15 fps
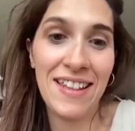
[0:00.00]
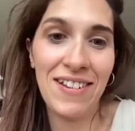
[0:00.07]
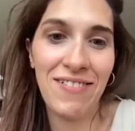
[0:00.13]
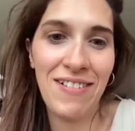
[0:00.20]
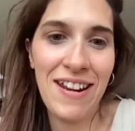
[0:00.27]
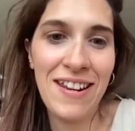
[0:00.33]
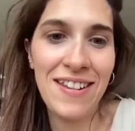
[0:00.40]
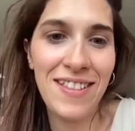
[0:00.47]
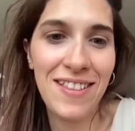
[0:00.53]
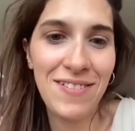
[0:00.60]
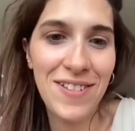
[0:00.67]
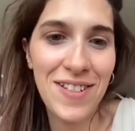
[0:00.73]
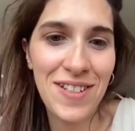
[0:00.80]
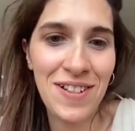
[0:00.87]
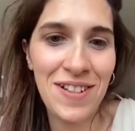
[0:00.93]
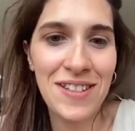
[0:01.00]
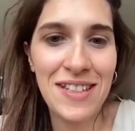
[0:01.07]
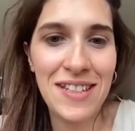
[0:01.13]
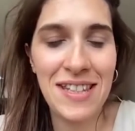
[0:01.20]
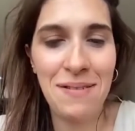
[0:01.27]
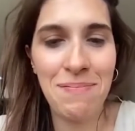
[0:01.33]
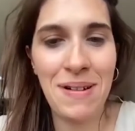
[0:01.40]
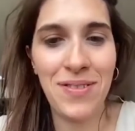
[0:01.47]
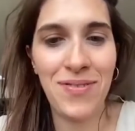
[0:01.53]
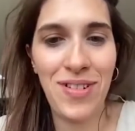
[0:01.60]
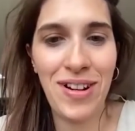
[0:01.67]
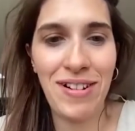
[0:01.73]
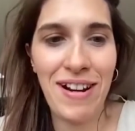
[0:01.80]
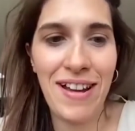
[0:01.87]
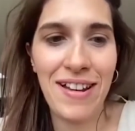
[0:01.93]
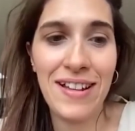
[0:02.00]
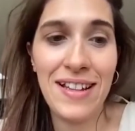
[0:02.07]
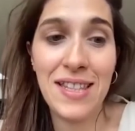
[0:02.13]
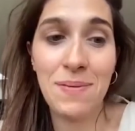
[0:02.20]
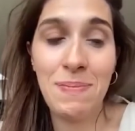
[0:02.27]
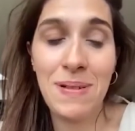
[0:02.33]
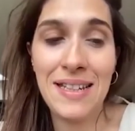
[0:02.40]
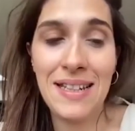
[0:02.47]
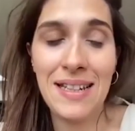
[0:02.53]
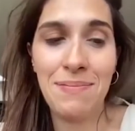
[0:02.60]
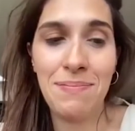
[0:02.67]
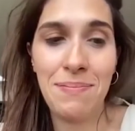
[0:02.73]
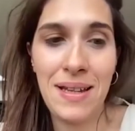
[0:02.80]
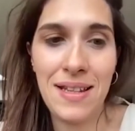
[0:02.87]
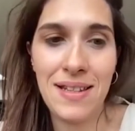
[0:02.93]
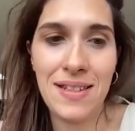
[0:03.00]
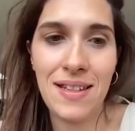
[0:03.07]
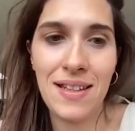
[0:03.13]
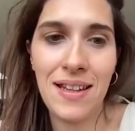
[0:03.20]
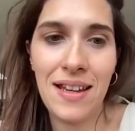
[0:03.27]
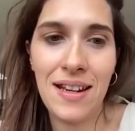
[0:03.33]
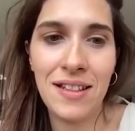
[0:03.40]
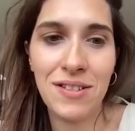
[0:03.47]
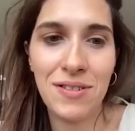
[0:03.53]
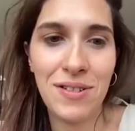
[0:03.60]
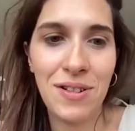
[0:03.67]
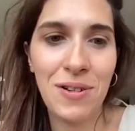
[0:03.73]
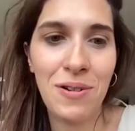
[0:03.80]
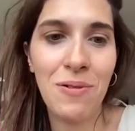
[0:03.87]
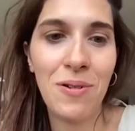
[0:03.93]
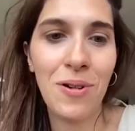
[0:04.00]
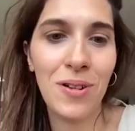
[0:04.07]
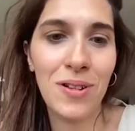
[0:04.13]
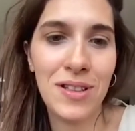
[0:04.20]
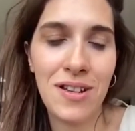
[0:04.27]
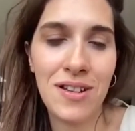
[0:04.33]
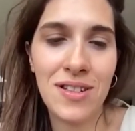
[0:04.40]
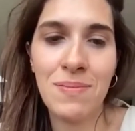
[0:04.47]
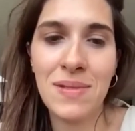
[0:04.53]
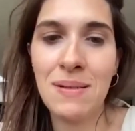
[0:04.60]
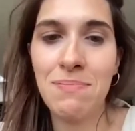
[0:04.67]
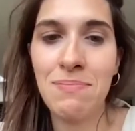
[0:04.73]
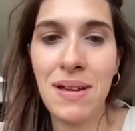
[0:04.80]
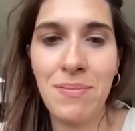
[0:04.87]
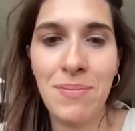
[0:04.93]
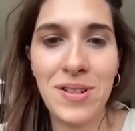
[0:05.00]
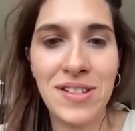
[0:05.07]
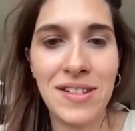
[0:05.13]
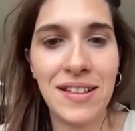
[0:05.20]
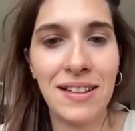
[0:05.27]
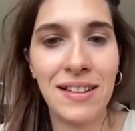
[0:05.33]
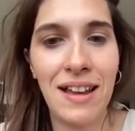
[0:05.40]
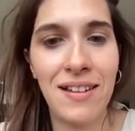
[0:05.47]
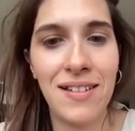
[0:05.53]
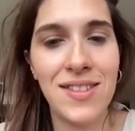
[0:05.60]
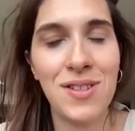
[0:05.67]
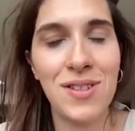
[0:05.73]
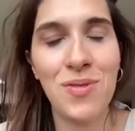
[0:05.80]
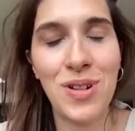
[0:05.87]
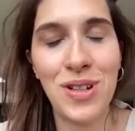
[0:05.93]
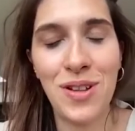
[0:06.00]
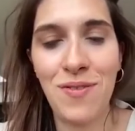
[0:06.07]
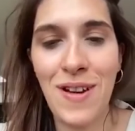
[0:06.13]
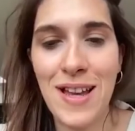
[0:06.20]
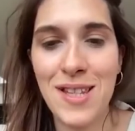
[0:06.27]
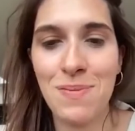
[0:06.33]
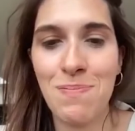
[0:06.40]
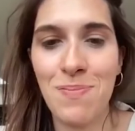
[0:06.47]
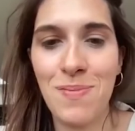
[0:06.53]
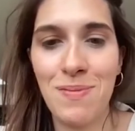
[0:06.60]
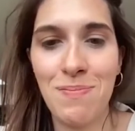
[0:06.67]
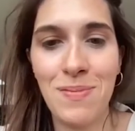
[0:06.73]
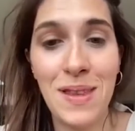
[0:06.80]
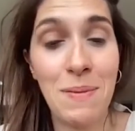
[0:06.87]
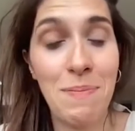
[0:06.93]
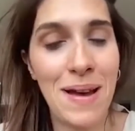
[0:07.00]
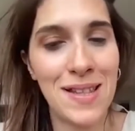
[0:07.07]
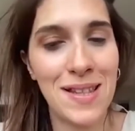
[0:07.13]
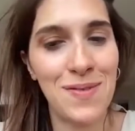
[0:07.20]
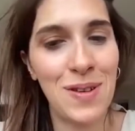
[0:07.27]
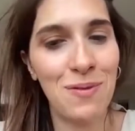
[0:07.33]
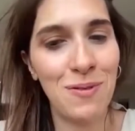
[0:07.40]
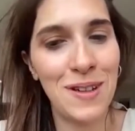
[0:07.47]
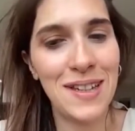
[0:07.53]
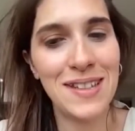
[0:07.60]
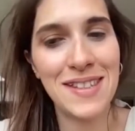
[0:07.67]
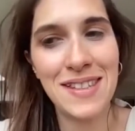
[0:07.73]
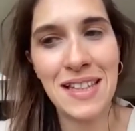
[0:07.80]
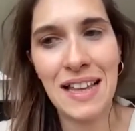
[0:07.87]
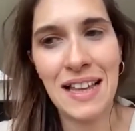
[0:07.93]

great to join the team at Vera. It's been amazing getting to know all the awesome team members and clients over the past few weeks.